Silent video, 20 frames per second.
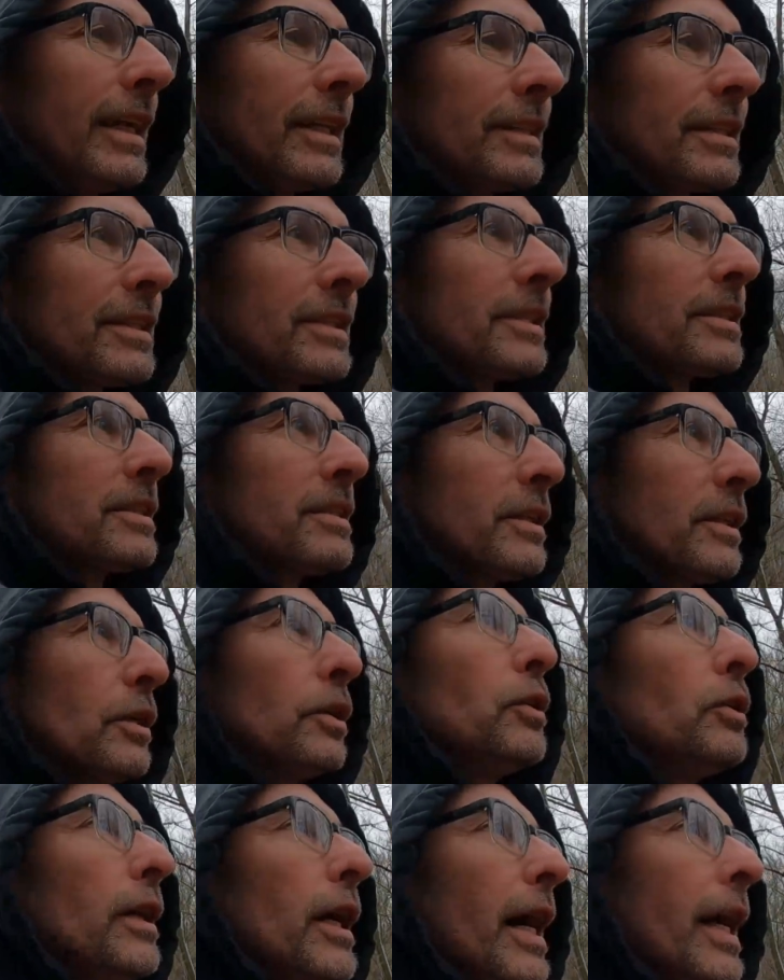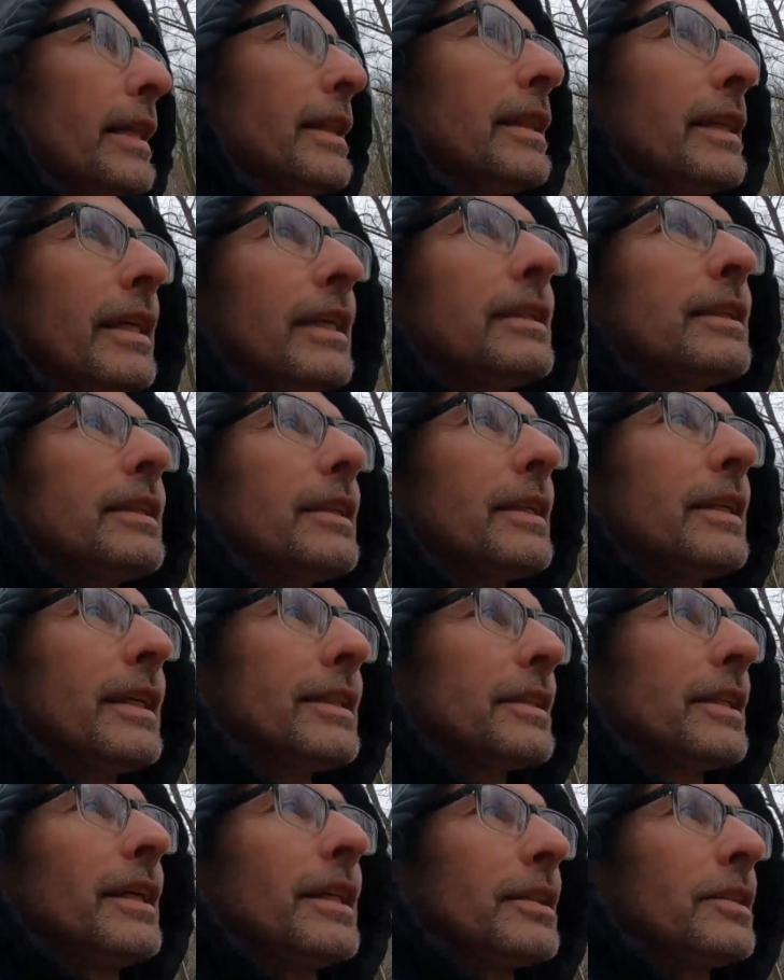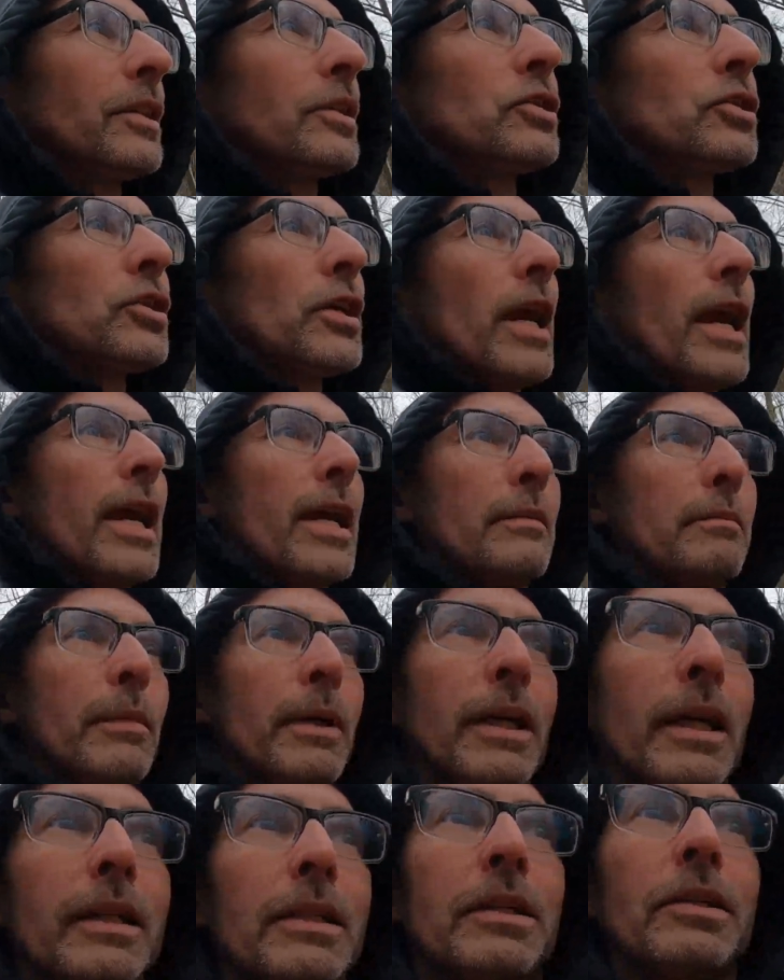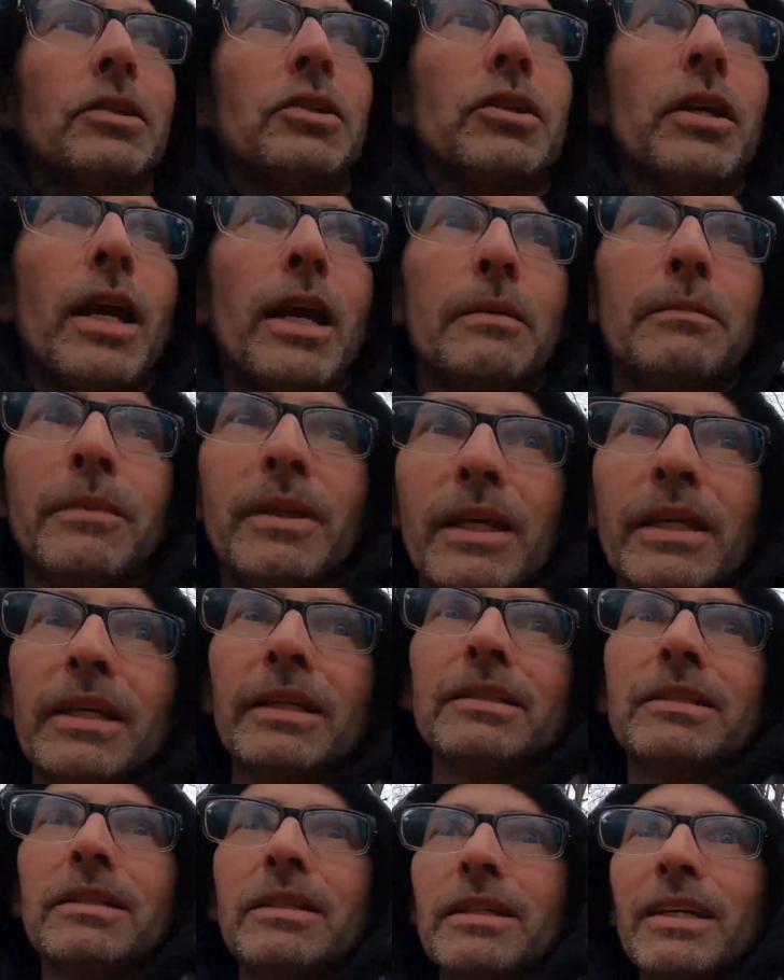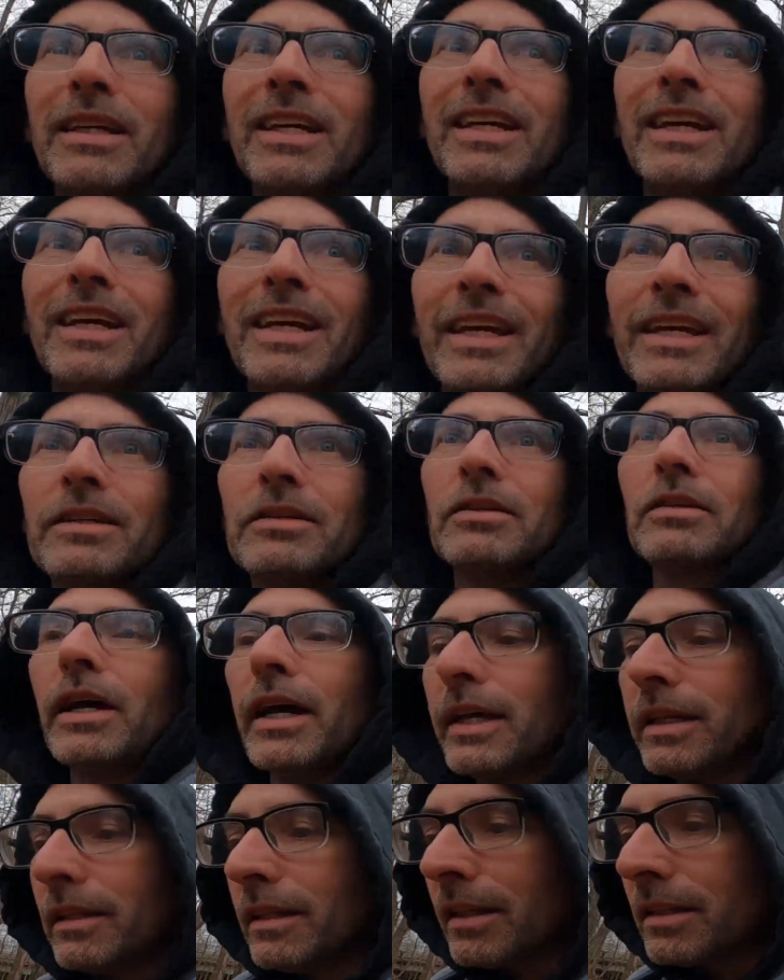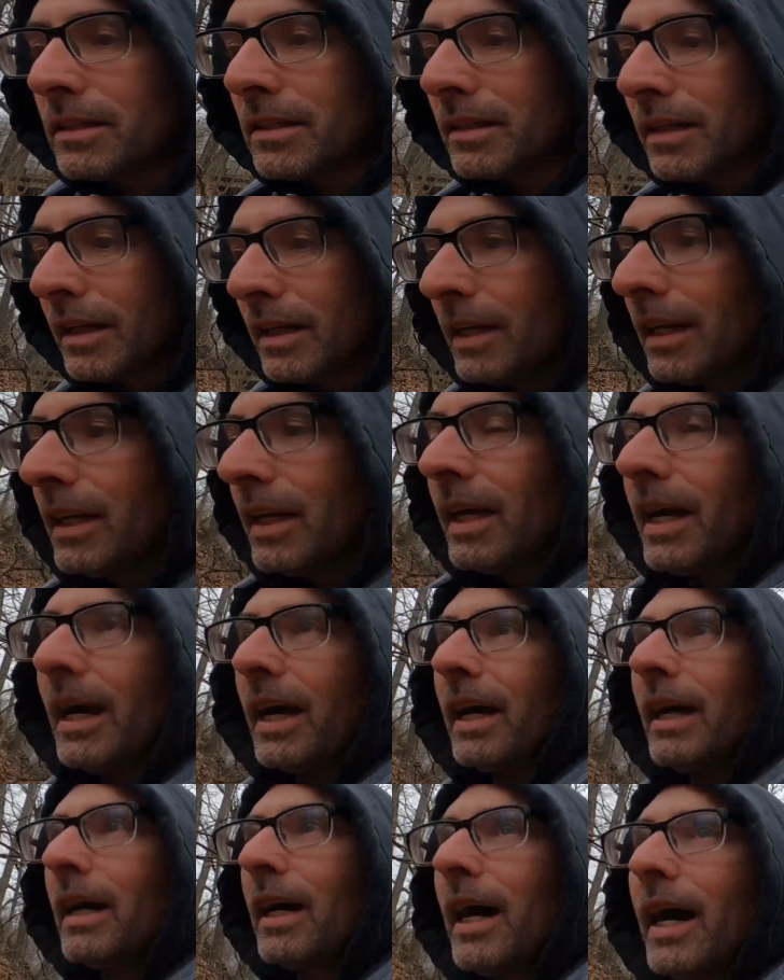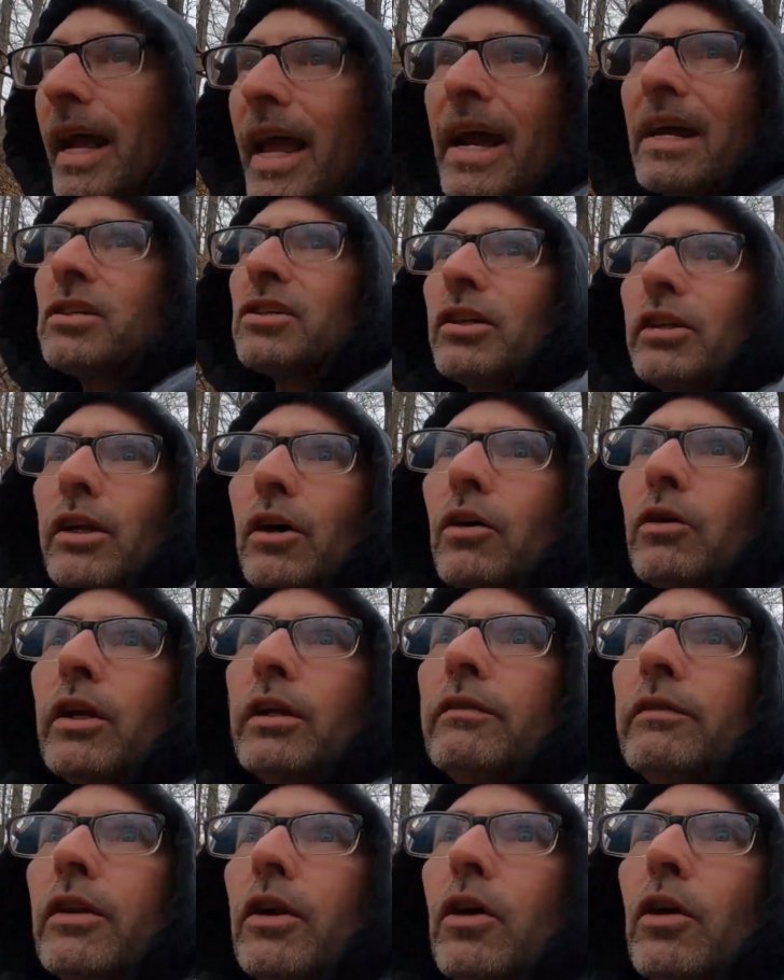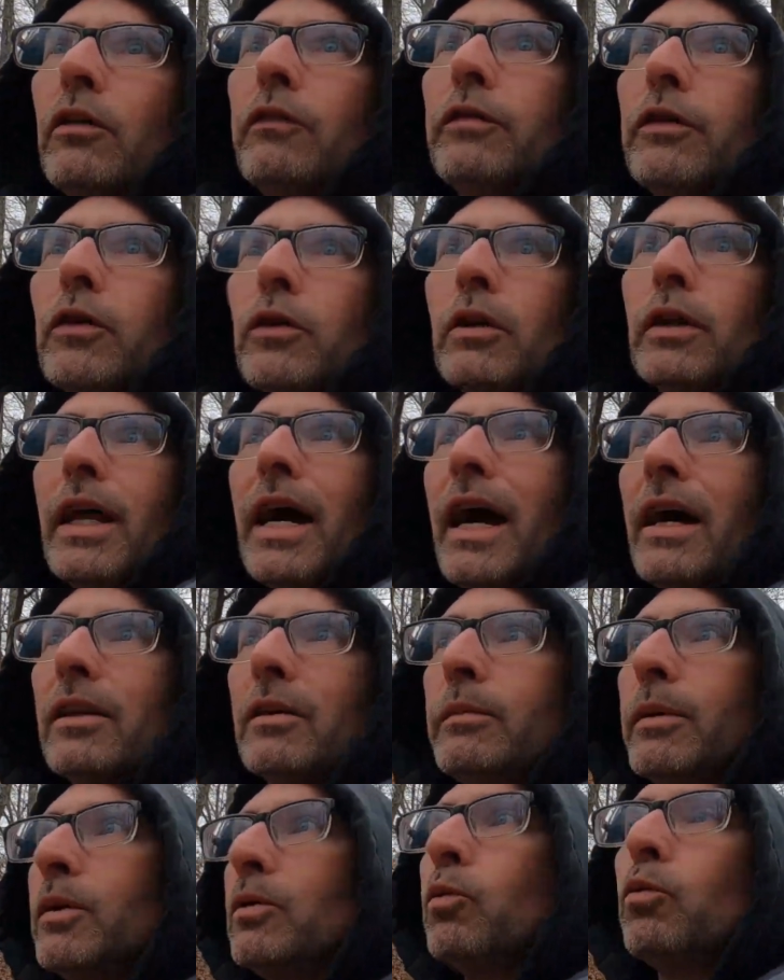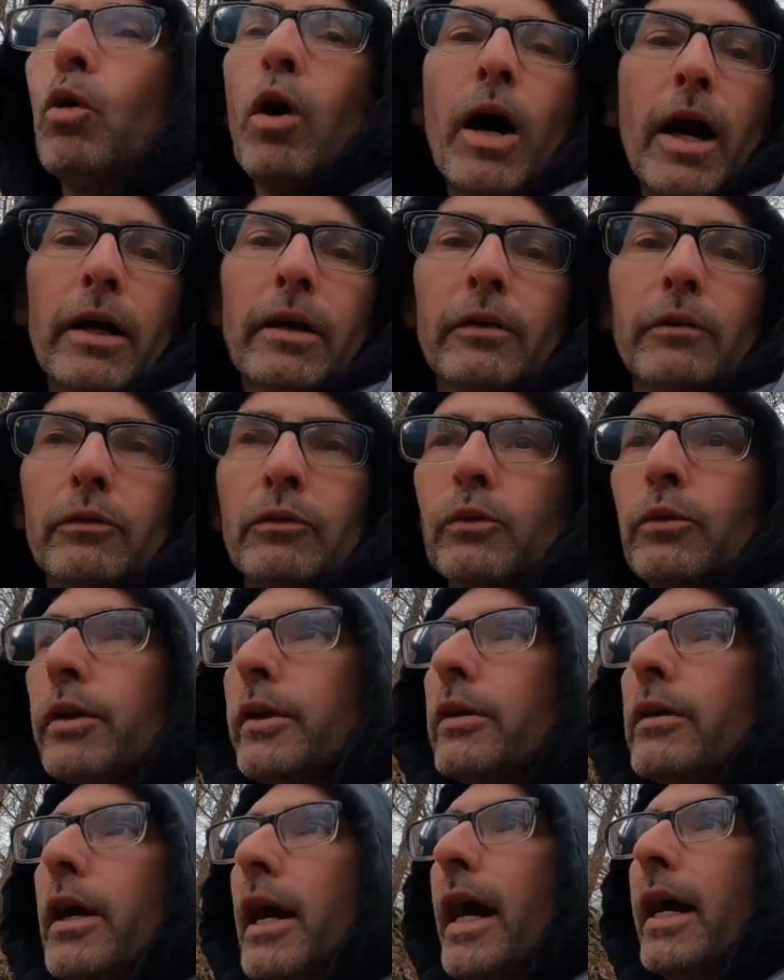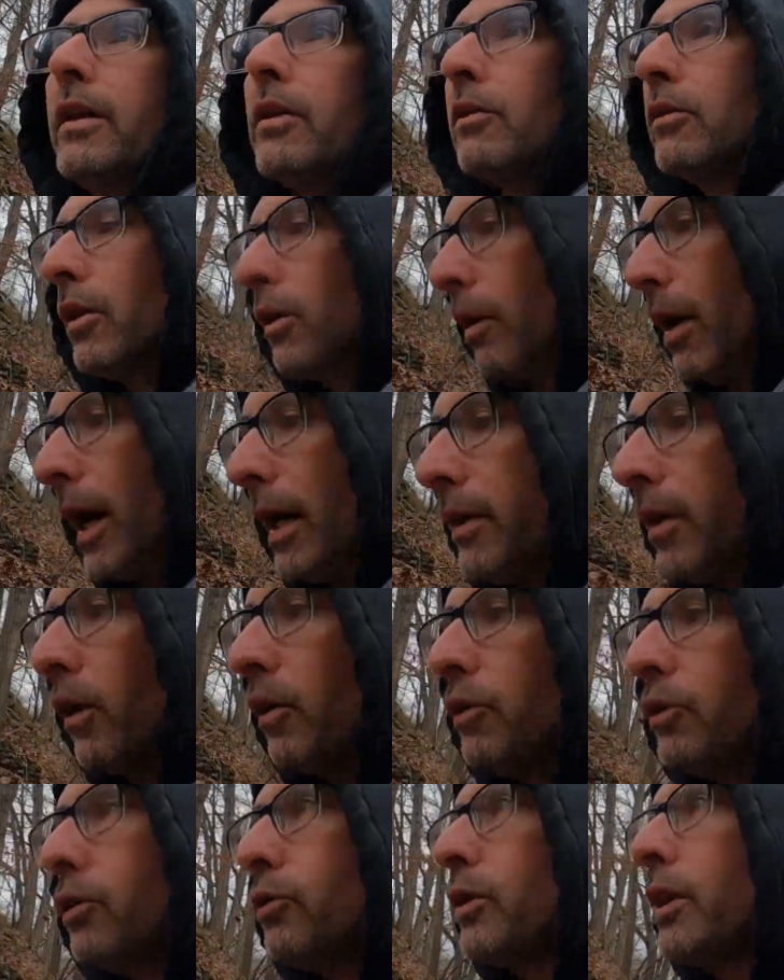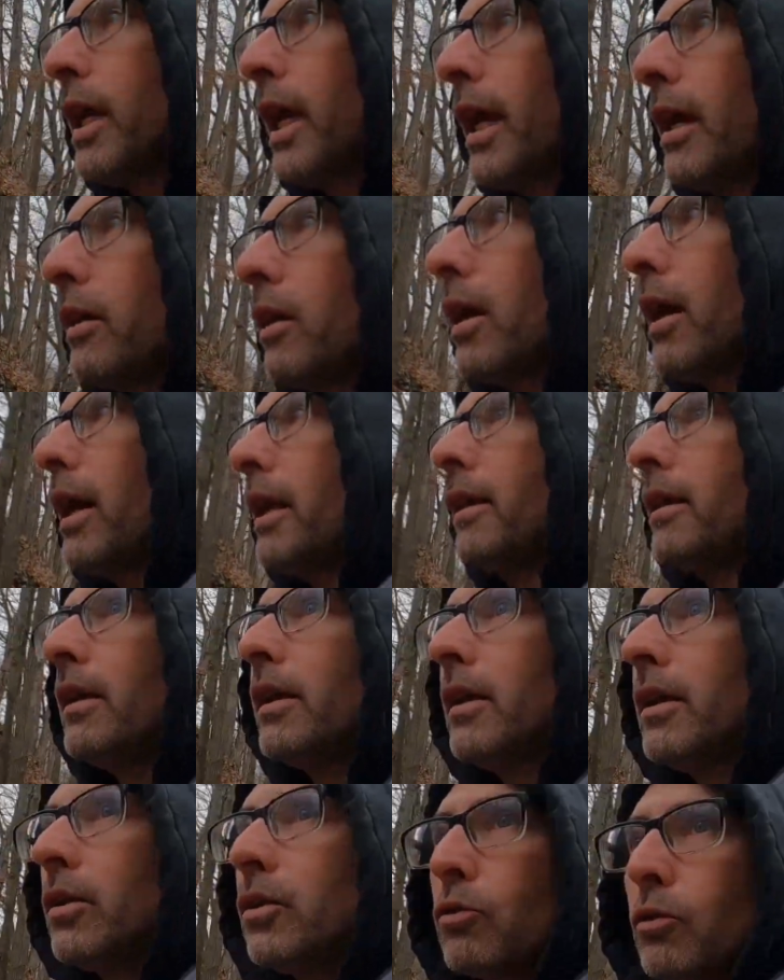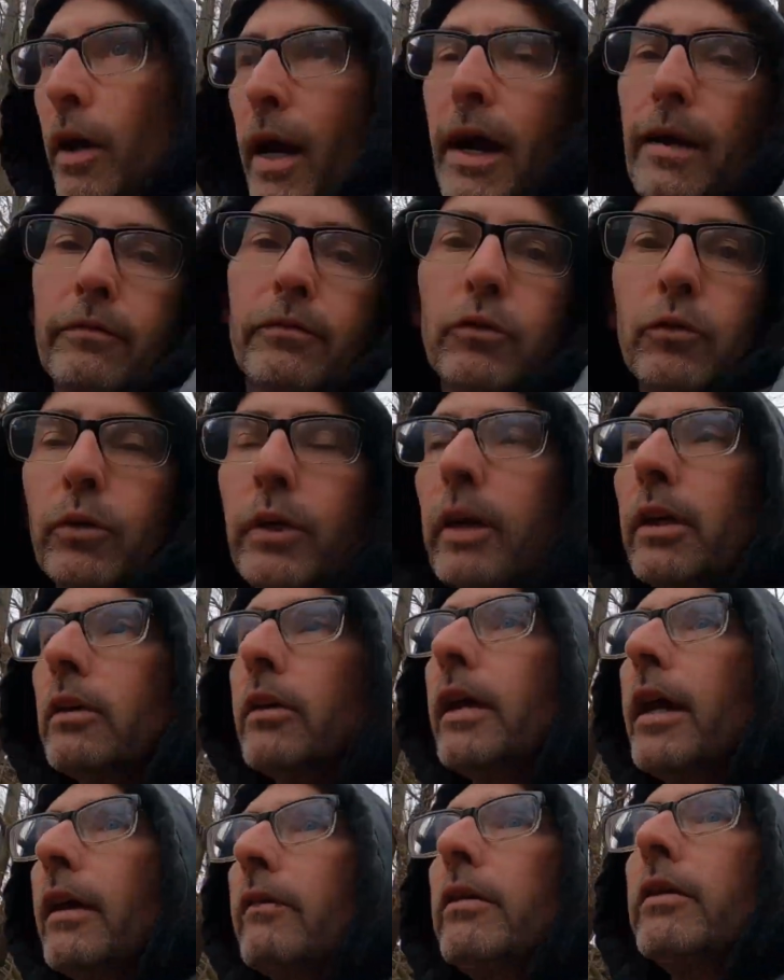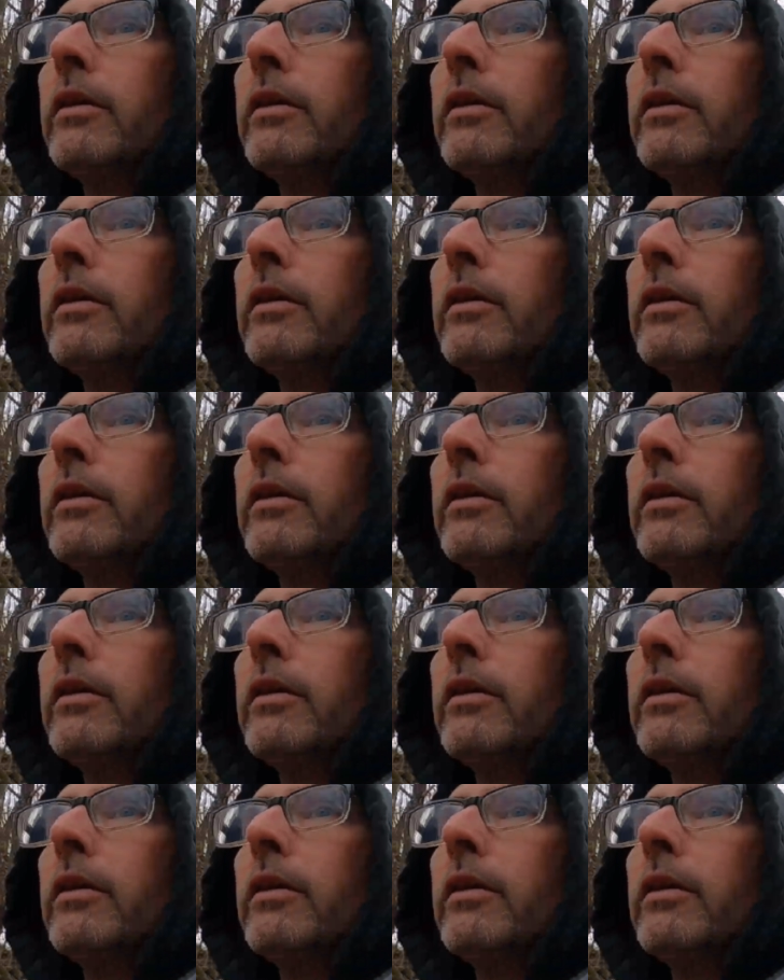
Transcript: still, I think that it's a shame. It's a shame that it's like this. I actually don't even know if you're allowed to be walking through here. I don't know. I know you cannot drive through here.